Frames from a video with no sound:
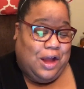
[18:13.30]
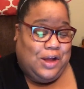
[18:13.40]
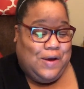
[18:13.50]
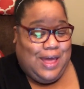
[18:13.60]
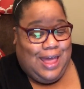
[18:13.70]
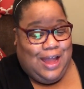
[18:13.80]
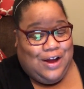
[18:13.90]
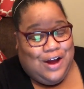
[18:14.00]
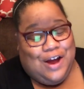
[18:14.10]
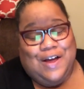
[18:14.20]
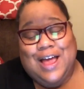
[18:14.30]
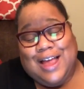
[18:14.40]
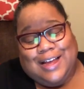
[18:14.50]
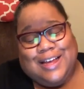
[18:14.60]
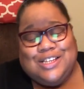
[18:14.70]
go ahead, girl.
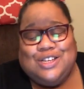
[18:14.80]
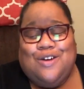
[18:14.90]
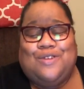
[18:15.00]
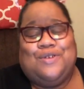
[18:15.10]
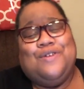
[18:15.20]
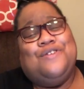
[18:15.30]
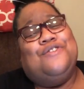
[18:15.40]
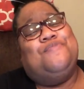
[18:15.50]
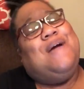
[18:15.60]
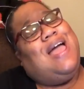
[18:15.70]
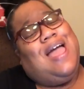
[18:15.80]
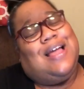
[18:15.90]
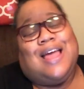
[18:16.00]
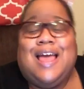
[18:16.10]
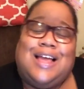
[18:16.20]
Get your groove
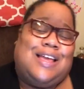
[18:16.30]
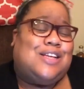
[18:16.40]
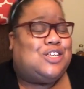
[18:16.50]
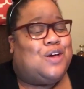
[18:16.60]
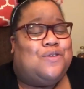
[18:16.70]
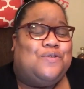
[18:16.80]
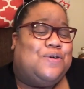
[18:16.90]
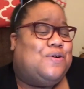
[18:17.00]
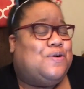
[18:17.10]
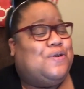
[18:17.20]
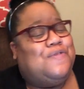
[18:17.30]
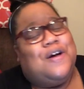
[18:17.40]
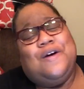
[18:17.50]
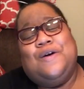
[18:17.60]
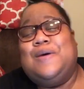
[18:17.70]
back. Get your groove
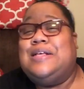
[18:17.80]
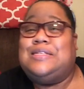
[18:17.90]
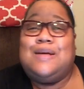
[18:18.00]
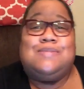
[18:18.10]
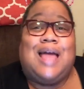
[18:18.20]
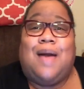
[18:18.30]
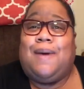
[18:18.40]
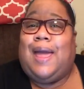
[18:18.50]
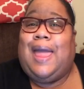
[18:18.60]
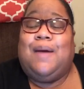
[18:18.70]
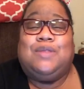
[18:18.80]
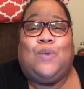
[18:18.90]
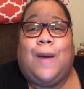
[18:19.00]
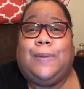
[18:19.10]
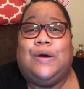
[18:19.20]
on. And sometimes ain't with the
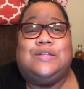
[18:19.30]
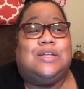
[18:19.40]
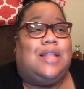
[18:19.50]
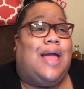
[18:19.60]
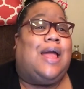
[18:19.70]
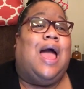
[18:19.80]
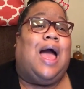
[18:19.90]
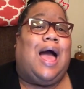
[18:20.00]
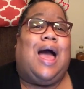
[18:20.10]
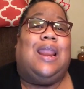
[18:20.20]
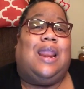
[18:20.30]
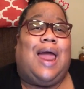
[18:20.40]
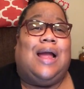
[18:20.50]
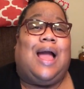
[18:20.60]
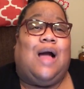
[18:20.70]
right person. Like, I
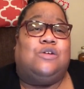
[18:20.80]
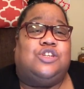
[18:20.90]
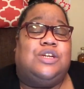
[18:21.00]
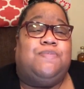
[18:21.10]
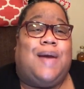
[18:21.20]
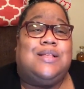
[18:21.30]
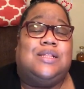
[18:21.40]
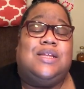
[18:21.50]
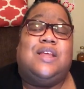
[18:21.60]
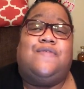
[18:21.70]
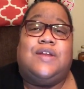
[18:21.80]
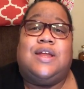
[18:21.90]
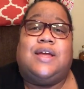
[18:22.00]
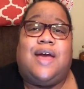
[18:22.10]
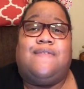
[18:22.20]
like how she basically
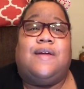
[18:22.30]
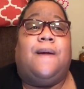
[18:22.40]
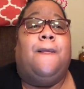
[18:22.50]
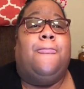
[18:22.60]
defended Kevin